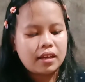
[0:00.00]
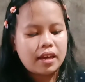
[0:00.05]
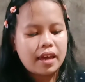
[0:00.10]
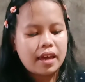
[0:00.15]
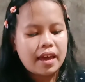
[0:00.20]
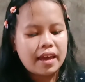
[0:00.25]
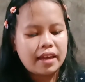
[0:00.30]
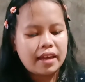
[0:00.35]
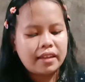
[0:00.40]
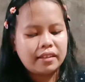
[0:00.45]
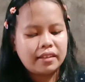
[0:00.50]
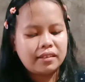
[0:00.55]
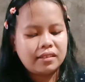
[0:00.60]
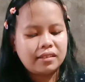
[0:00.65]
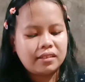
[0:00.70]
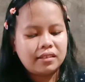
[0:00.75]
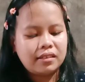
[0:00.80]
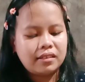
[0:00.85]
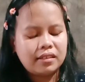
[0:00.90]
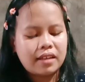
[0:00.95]
and
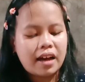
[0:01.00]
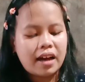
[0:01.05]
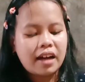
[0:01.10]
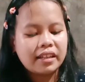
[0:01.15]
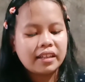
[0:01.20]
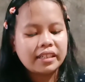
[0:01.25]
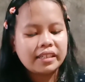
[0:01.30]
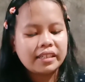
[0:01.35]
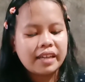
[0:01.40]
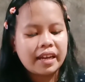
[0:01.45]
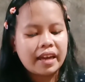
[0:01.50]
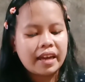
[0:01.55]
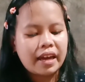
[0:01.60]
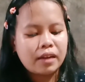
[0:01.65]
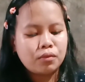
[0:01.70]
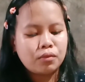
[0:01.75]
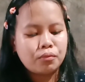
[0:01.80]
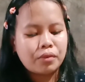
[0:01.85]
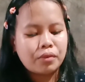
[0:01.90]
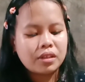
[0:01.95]
Halliday
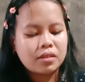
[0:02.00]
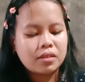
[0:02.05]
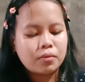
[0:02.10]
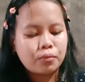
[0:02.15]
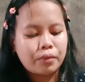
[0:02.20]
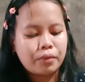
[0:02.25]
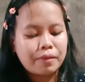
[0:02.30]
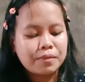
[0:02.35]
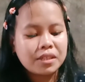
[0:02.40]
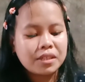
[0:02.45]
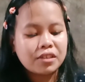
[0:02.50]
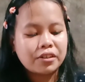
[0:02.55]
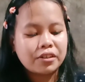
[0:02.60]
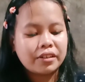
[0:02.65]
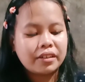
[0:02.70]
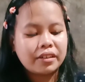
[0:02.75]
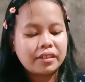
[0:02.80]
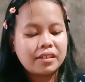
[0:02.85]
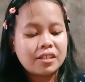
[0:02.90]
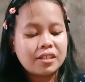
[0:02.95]
and
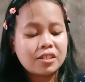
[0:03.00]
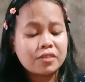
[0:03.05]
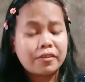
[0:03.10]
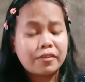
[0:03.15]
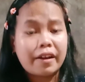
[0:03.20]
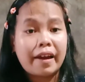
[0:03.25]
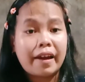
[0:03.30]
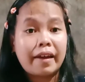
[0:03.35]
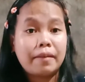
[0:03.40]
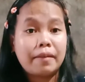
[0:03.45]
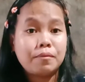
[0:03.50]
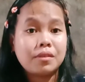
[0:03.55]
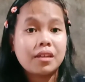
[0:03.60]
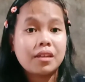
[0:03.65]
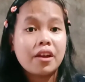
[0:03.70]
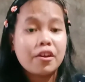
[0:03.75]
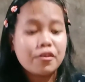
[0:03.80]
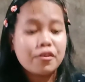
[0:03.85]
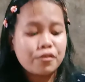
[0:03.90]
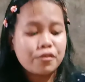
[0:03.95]
Webster describes
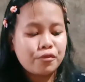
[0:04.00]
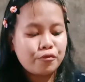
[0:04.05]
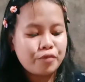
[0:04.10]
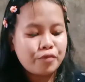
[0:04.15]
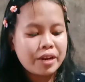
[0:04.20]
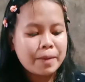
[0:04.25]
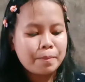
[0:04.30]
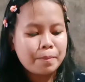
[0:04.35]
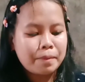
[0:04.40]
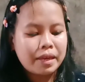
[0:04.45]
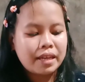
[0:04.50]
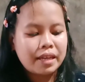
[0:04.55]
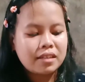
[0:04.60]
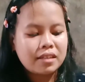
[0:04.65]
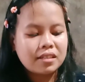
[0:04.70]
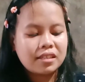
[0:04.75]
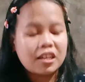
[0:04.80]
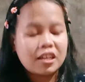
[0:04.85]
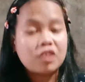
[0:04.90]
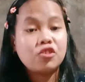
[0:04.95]
three main
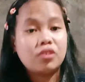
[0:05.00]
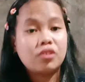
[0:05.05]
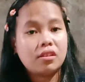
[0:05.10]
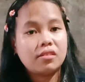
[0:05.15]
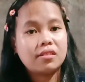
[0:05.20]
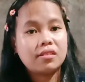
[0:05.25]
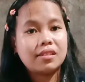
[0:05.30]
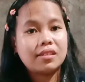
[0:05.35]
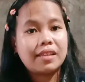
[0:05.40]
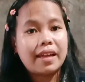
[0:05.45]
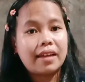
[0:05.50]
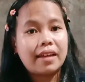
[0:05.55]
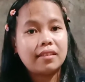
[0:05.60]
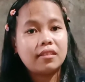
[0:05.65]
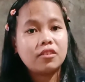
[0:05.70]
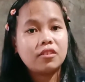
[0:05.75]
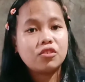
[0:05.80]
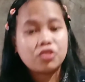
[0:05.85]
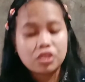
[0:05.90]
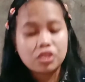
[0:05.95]
stages that
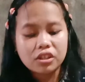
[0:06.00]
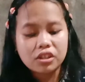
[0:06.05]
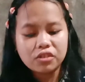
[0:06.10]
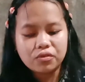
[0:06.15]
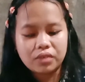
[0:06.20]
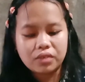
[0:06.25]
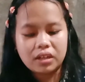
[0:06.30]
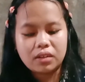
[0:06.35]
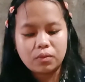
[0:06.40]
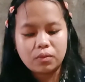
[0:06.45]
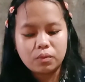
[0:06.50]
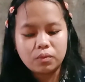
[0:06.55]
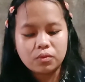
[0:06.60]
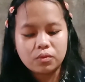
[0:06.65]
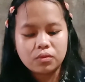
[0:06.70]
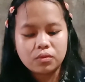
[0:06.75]
children